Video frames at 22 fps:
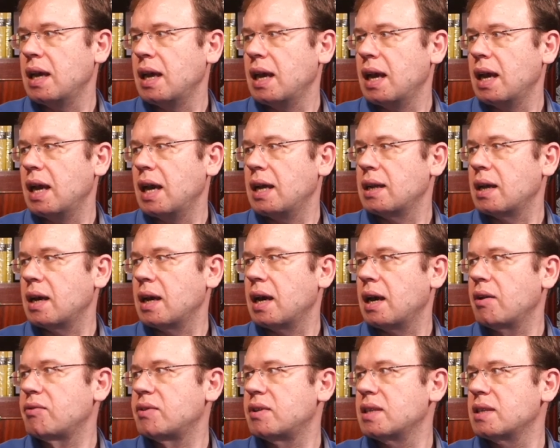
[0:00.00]
And I
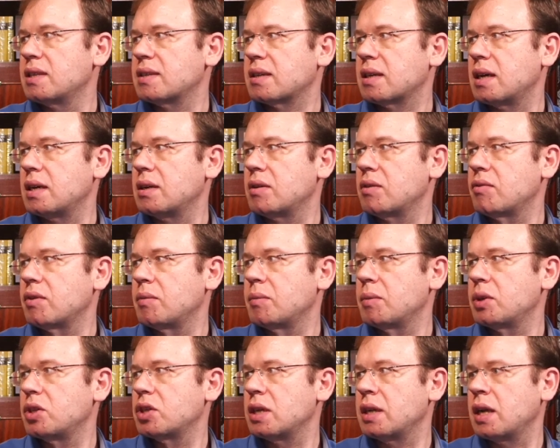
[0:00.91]
have this kind of
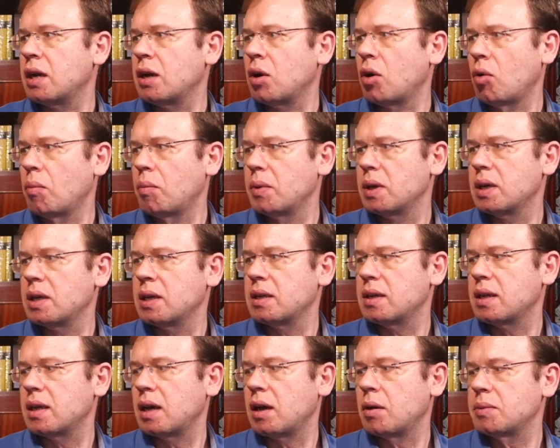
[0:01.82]
image, and I hope
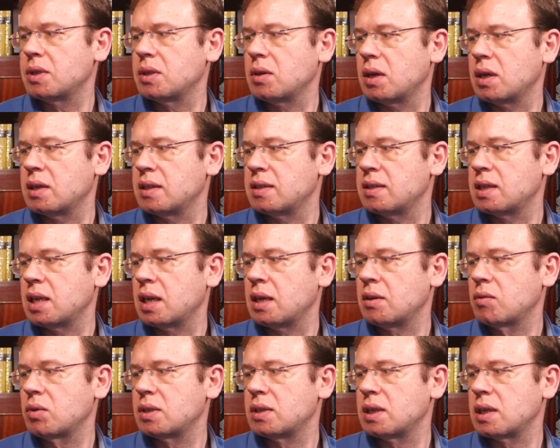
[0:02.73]
it helps you
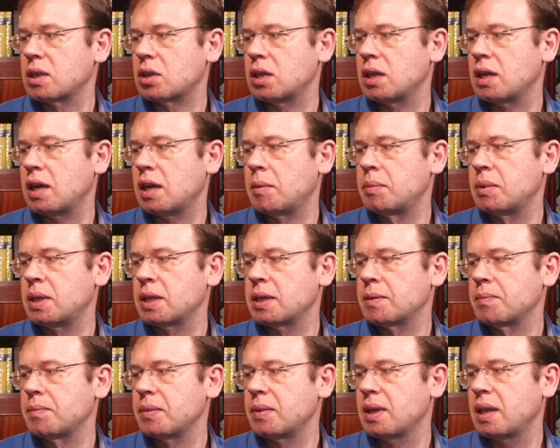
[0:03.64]
understand what's actually
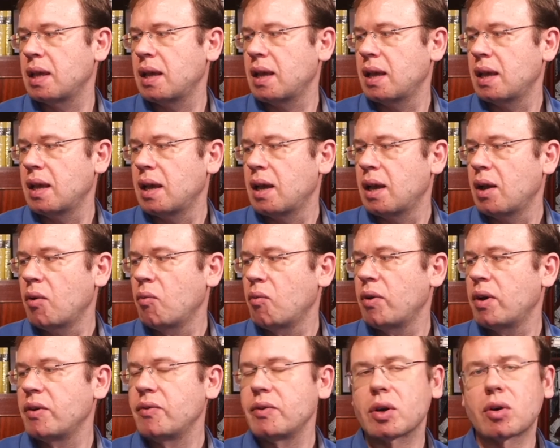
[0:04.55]
happening.
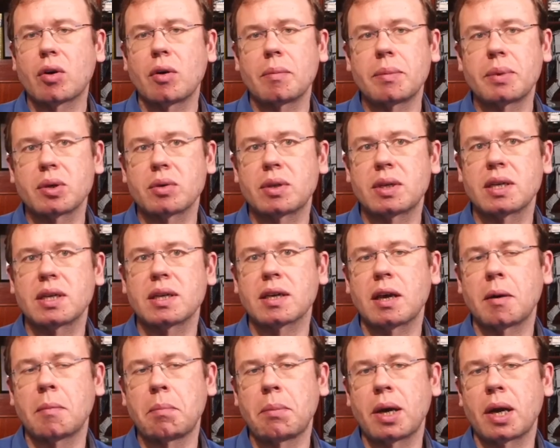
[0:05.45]
When we're
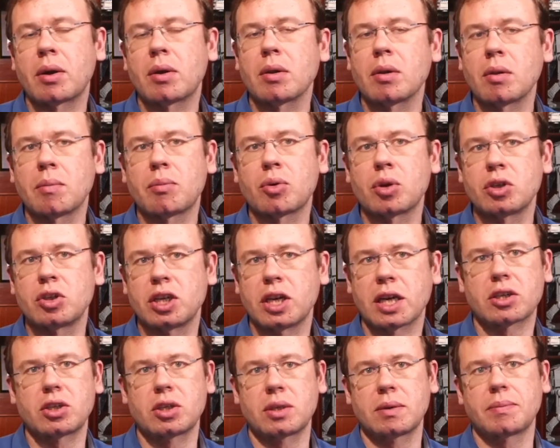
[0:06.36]
computing a parallel
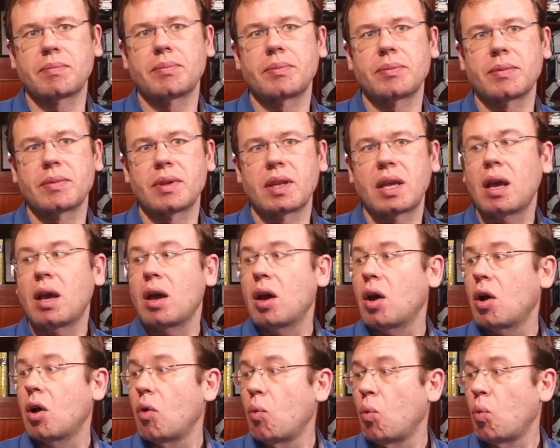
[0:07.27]
projection,
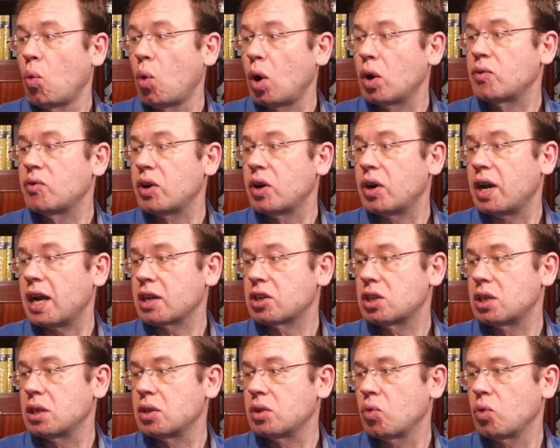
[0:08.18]
what we're
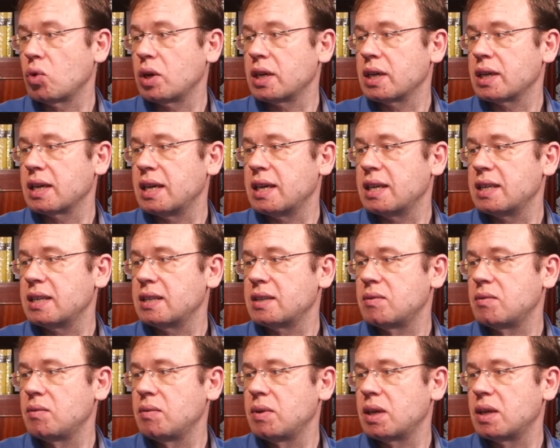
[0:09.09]
actually doing
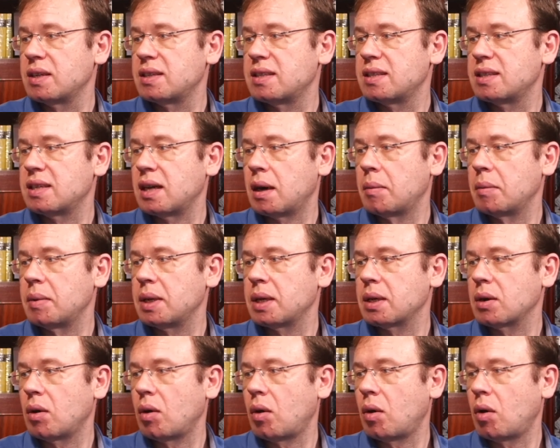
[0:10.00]
is we are
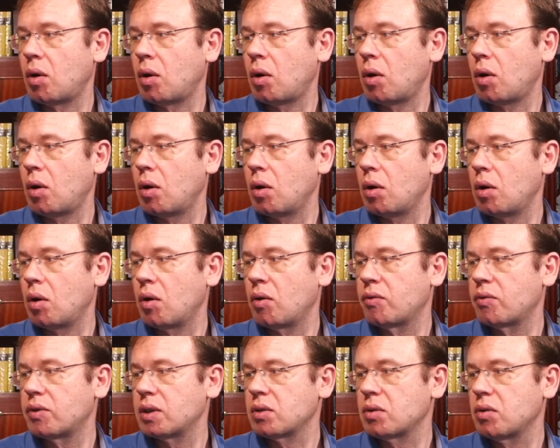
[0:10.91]
summing all
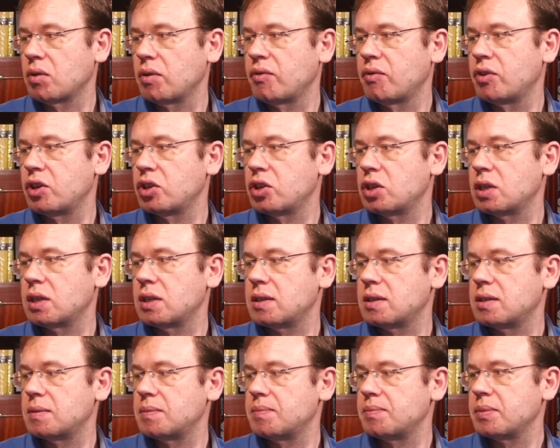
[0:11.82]
of the
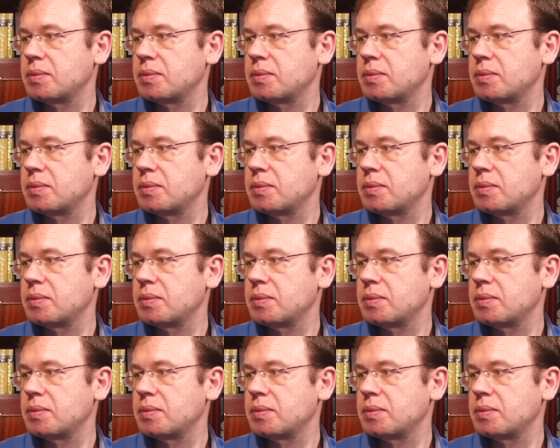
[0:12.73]
coefficients